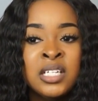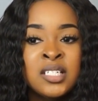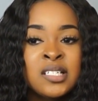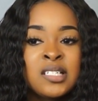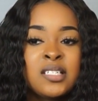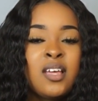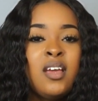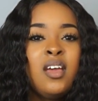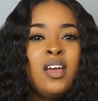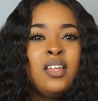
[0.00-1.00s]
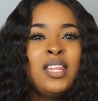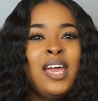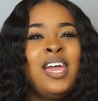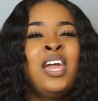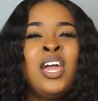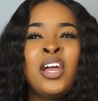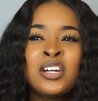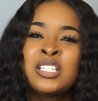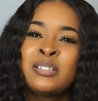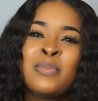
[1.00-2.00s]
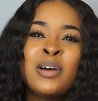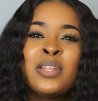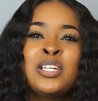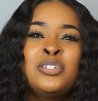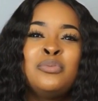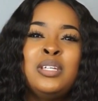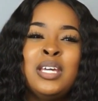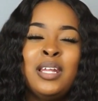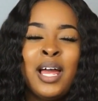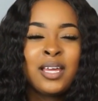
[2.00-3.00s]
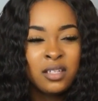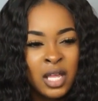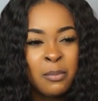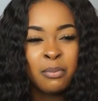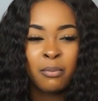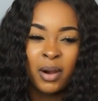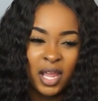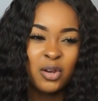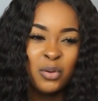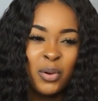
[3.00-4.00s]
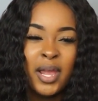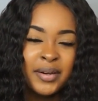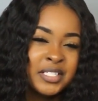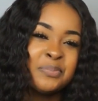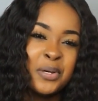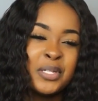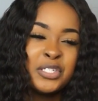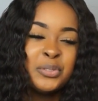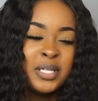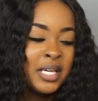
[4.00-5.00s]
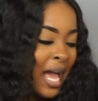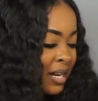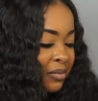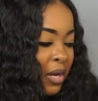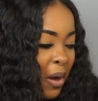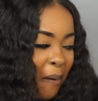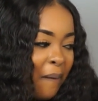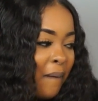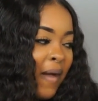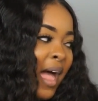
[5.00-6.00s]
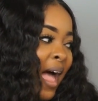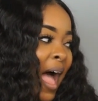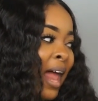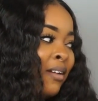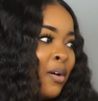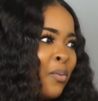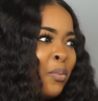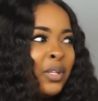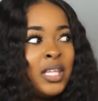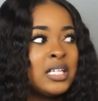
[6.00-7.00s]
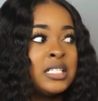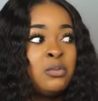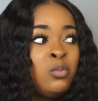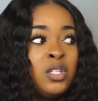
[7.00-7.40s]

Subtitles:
It just, that hair smell that you get, like that brand new hair smell that you get, I don't know what this